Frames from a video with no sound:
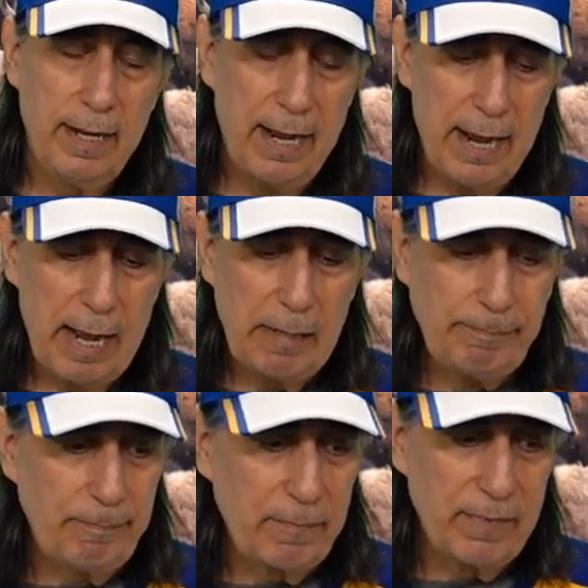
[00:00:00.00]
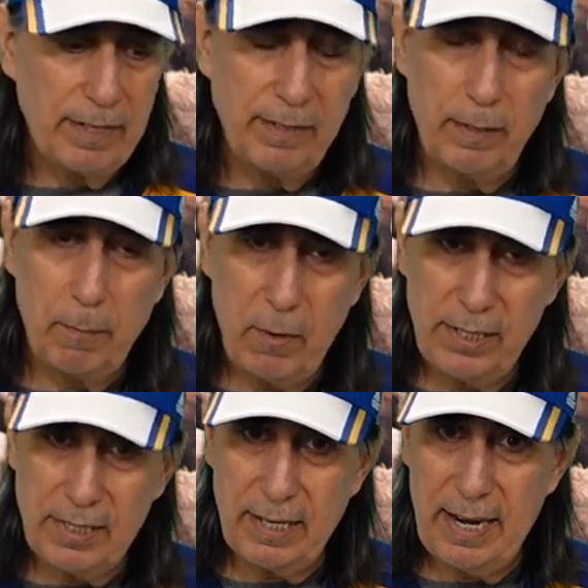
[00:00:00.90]
Uh, the
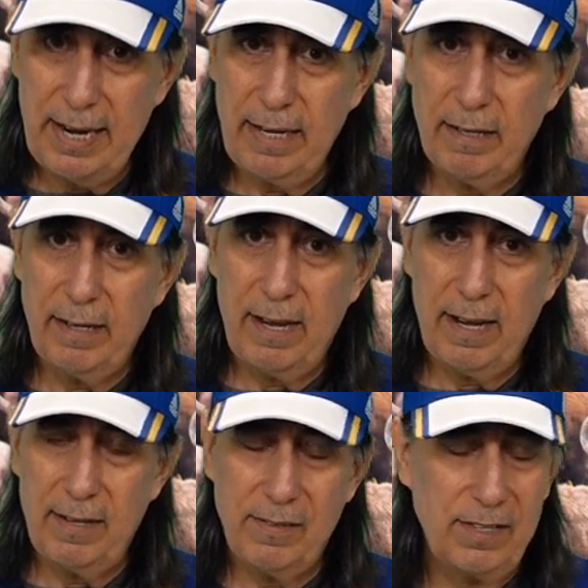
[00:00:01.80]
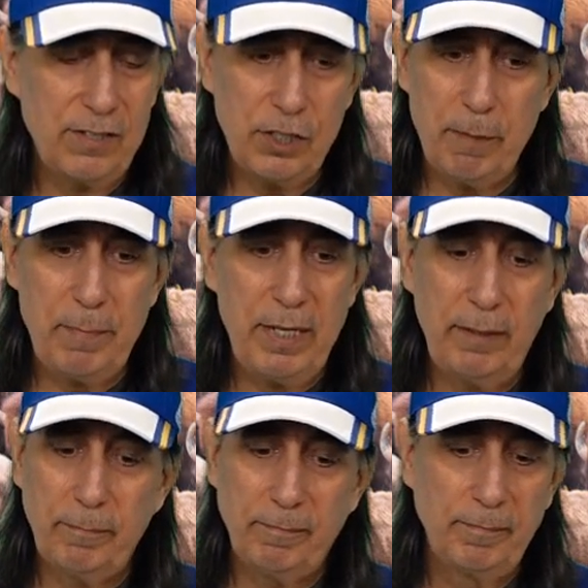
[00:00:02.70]
boys today, uh, there should
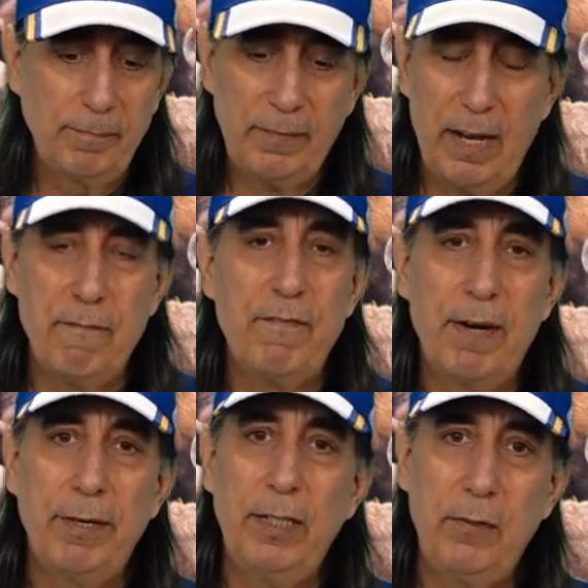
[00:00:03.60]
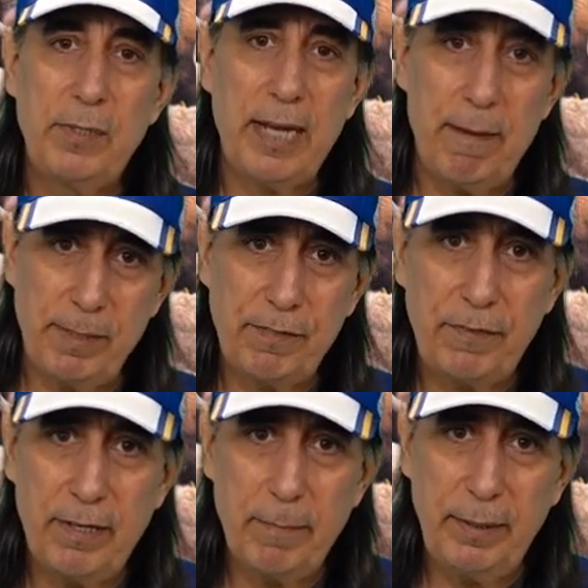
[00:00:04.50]
be a very loose
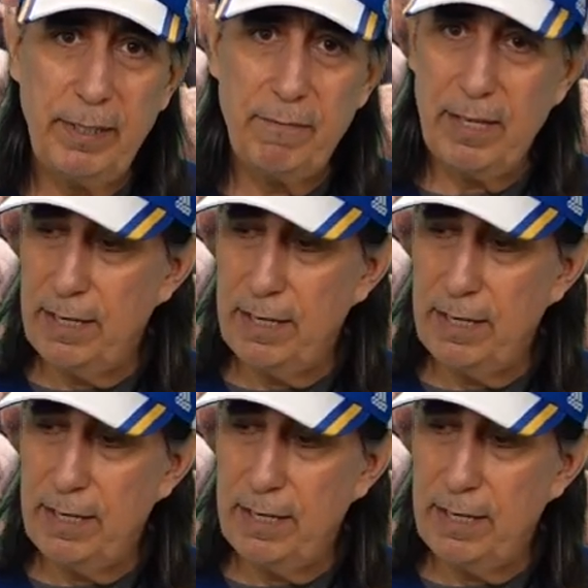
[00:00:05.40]
atmosphere, I believe.